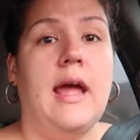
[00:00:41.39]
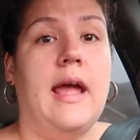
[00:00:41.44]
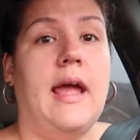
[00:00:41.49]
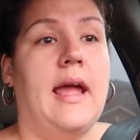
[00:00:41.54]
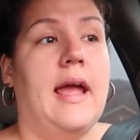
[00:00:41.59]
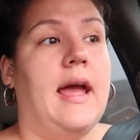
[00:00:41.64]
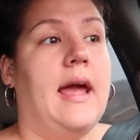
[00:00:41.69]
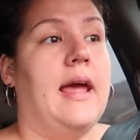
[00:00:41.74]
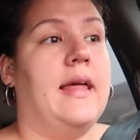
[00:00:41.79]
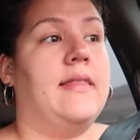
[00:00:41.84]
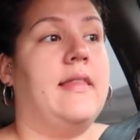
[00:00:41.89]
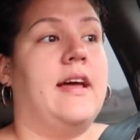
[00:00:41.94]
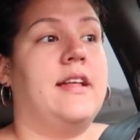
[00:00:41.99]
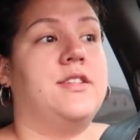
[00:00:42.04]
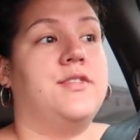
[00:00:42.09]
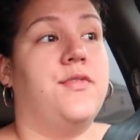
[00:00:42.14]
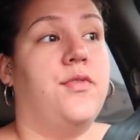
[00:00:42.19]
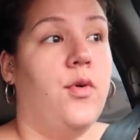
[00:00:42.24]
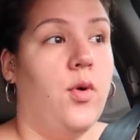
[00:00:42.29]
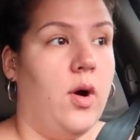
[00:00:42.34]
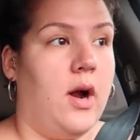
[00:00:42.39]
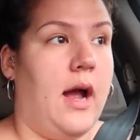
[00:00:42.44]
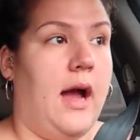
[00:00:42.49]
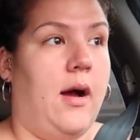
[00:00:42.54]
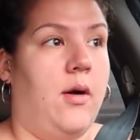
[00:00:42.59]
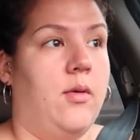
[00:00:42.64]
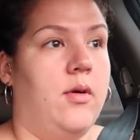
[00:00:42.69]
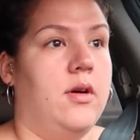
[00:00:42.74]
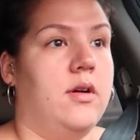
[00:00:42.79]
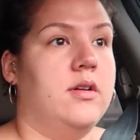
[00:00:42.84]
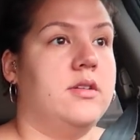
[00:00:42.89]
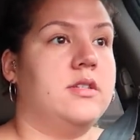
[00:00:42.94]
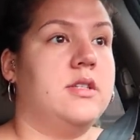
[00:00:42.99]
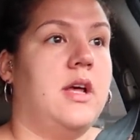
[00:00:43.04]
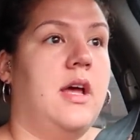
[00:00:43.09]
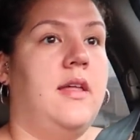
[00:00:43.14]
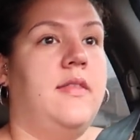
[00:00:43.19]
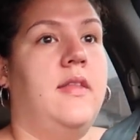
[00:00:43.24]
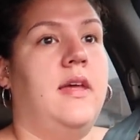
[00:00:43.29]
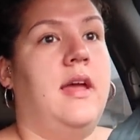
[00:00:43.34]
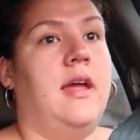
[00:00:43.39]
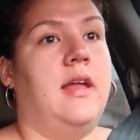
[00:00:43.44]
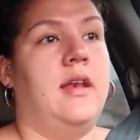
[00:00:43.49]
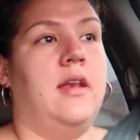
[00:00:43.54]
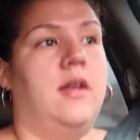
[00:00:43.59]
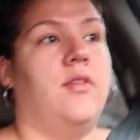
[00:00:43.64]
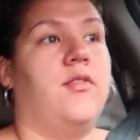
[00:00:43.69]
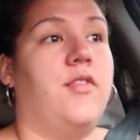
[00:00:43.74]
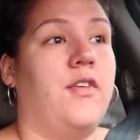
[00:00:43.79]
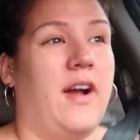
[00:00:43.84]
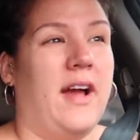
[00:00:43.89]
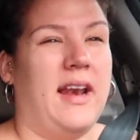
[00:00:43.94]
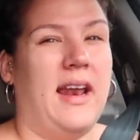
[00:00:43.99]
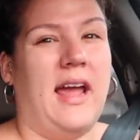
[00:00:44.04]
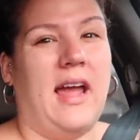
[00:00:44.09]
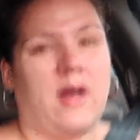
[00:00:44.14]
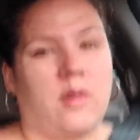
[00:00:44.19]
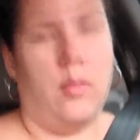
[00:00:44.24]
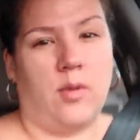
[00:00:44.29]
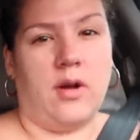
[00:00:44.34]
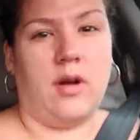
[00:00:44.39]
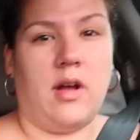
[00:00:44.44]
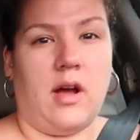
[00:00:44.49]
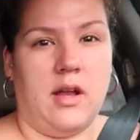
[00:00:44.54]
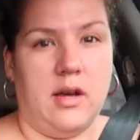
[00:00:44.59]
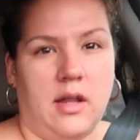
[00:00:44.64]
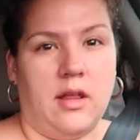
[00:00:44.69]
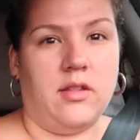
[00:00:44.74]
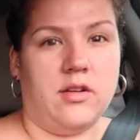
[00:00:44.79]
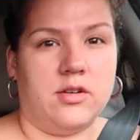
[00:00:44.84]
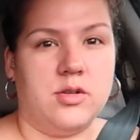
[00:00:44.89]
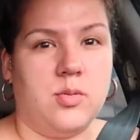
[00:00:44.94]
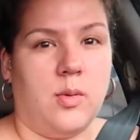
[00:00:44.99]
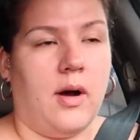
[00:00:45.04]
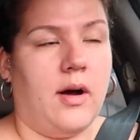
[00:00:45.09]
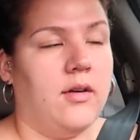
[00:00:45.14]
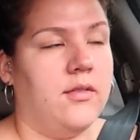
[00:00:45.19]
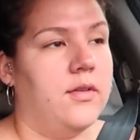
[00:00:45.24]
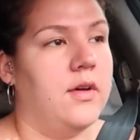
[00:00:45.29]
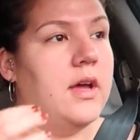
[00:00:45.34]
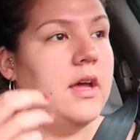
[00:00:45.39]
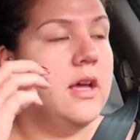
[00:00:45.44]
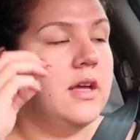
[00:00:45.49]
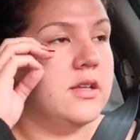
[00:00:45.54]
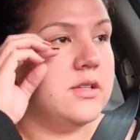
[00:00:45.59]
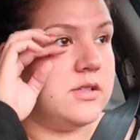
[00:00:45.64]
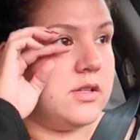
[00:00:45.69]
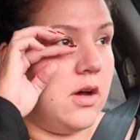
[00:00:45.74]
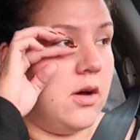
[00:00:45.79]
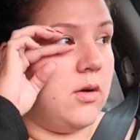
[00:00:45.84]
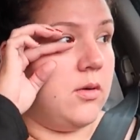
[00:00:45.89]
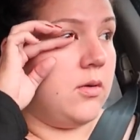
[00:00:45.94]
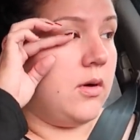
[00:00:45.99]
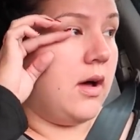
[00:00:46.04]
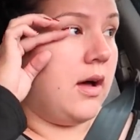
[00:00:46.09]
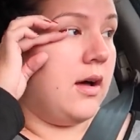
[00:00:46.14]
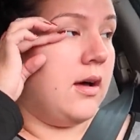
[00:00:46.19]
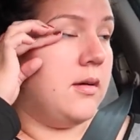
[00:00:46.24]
and that's 4 hours, and then Friday I work another 12. So